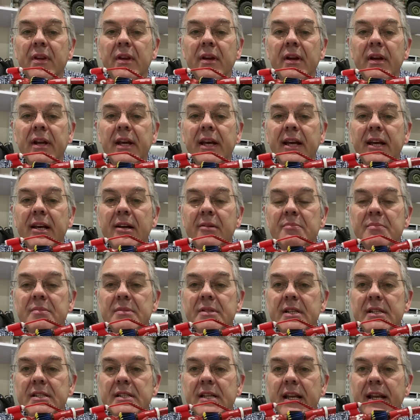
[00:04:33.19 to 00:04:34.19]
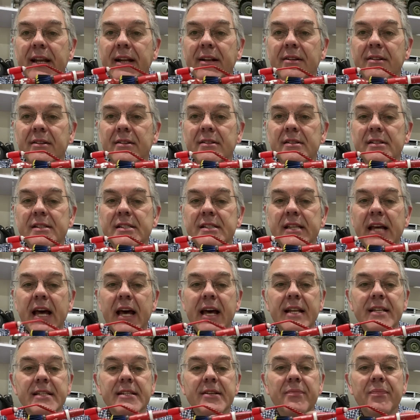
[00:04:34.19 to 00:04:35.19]
and it comes as a little
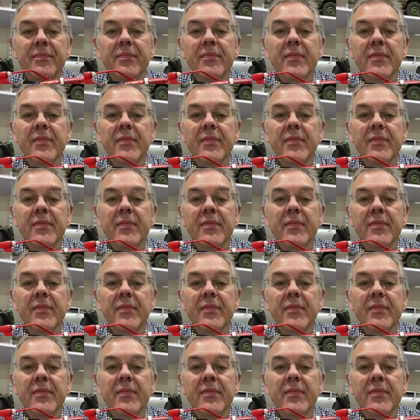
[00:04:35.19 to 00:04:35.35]
set